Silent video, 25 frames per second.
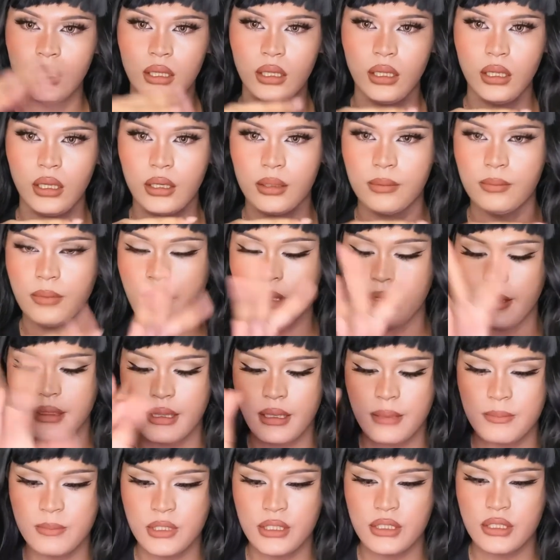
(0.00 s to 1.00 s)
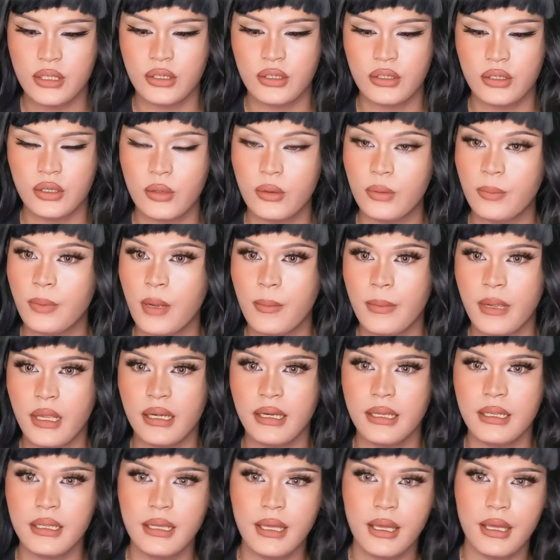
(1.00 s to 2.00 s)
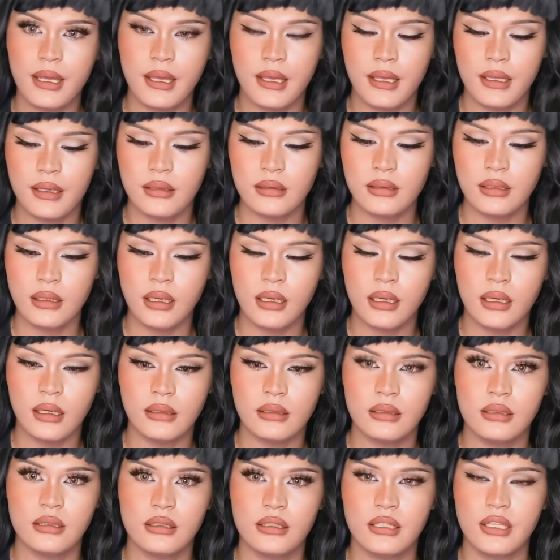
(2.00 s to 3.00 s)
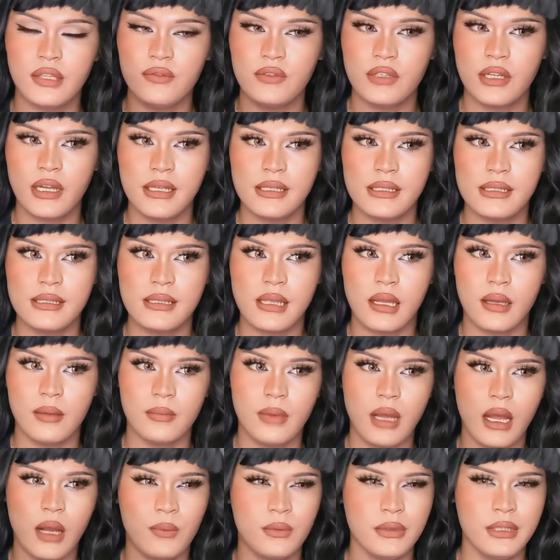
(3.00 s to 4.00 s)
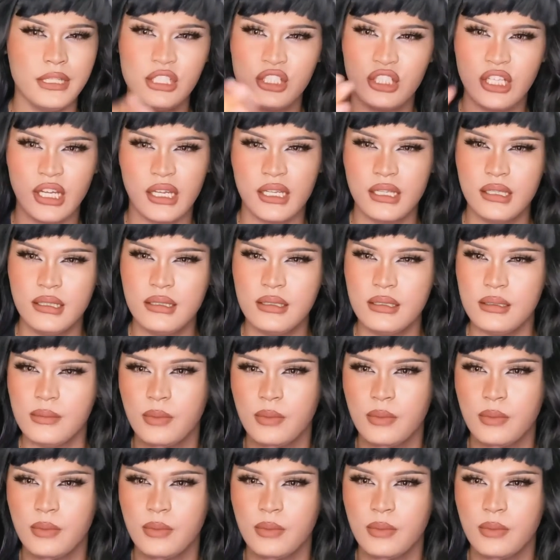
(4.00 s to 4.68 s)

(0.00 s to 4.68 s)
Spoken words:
I think I'm just gonna go about my day, and I'll give you guys some hourly check-ins,